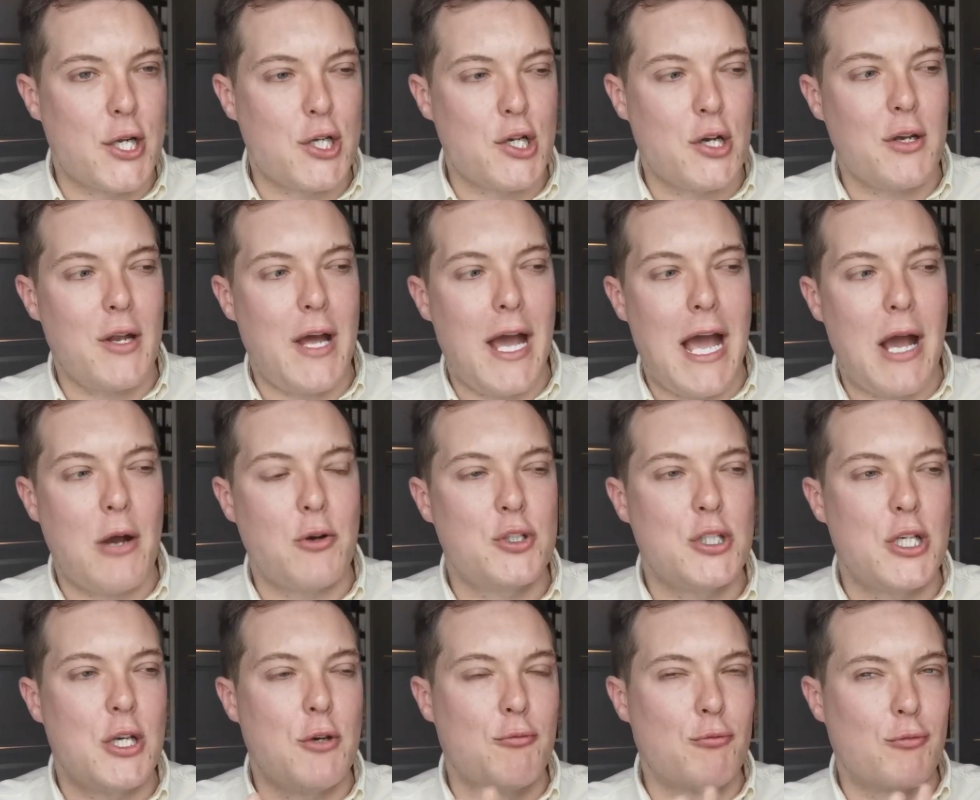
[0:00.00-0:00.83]
and I don't know how
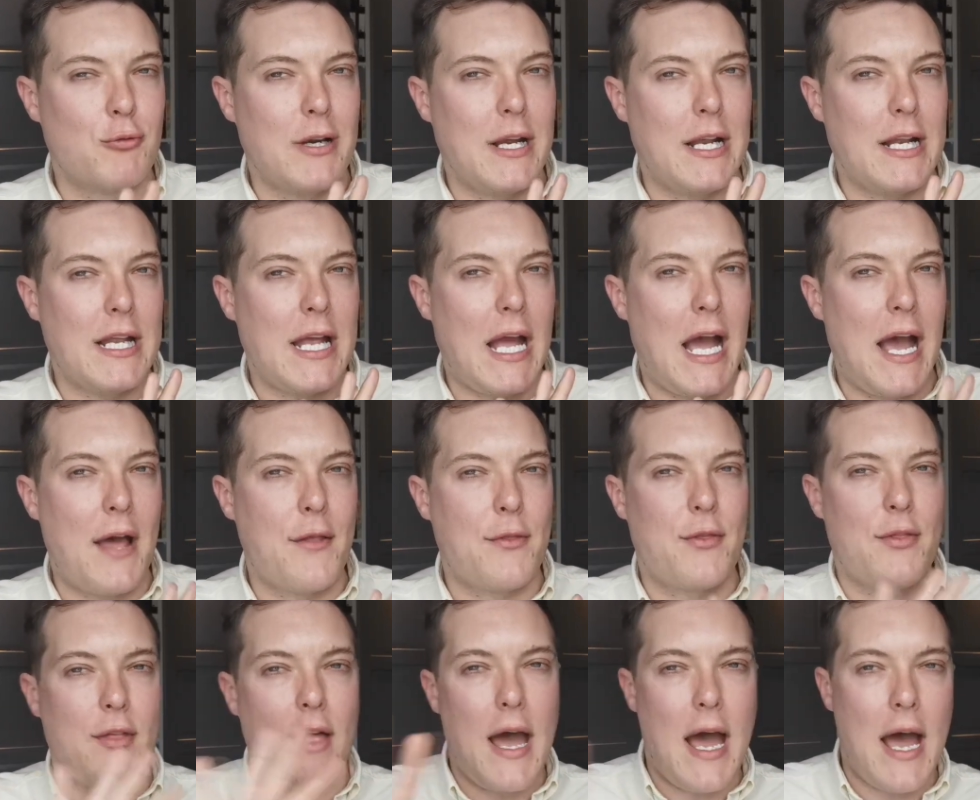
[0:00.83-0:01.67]
she really
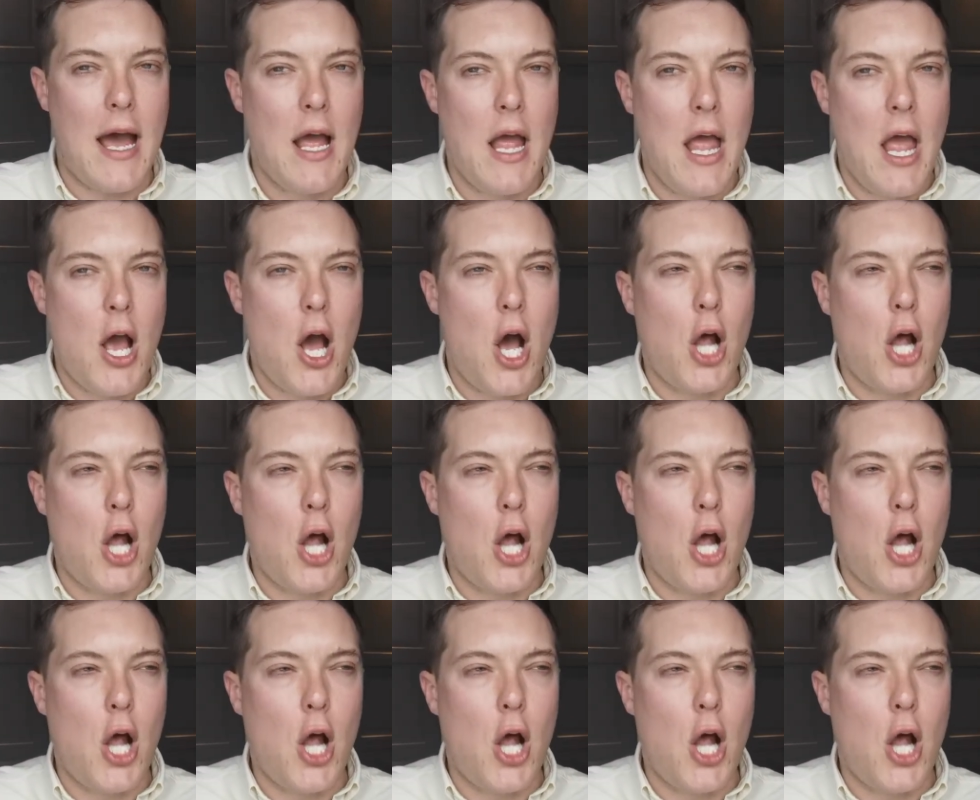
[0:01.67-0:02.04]
had that